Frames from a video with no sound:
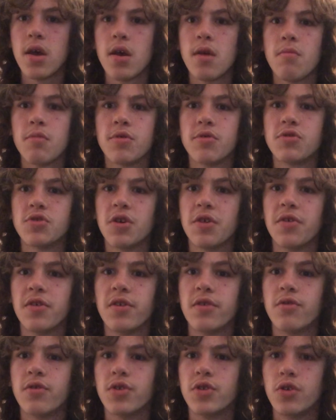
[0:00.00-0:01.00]
But there's nothing
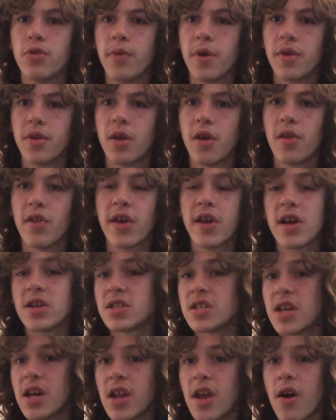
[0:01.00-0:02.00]
you can do about that. And like I
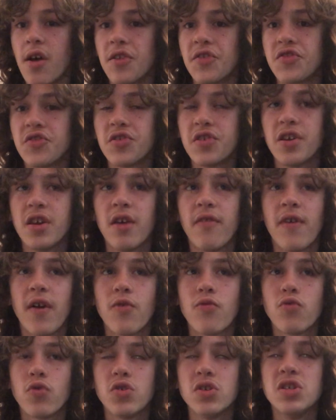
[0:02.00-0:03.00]
said, honestly, if I
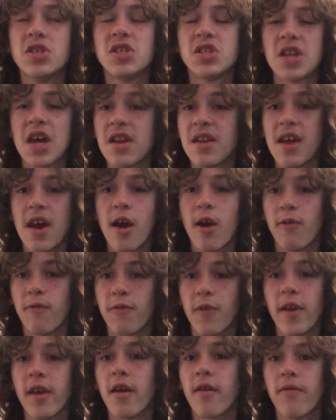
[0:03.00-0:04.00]
really sat down
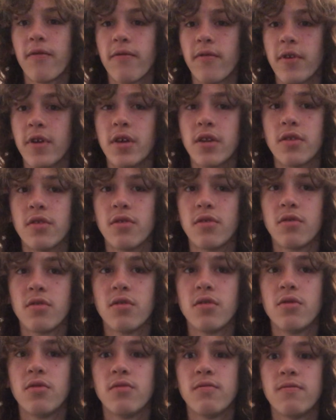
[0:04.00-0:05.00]
for, like, a friggin'
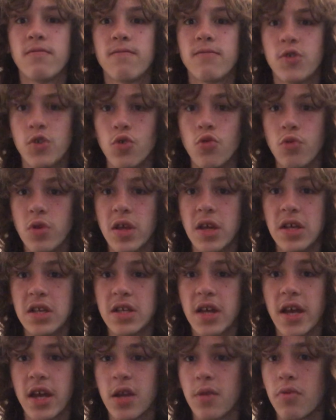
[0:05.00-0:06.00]
2
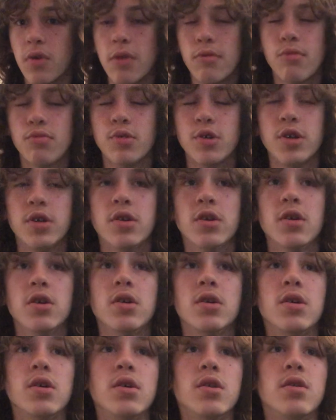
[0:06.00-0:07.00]
weeks, I could probably
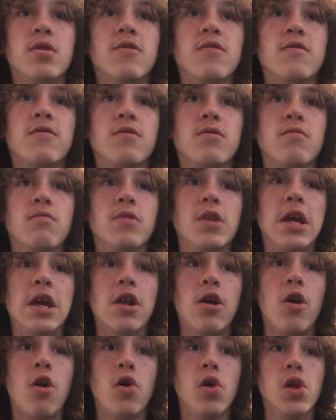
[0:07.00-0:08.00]

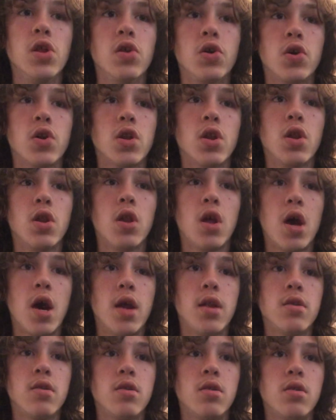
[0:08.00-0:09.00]
get Ollie looking a
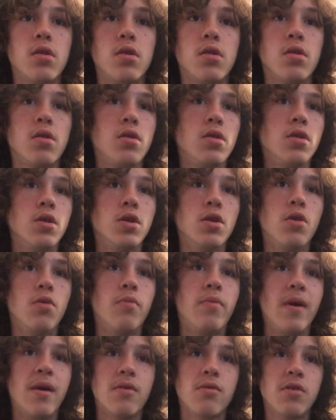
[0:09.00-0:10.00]
lot, you know,
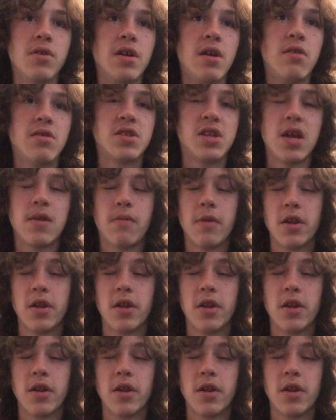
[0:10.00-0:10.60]
better on the outside.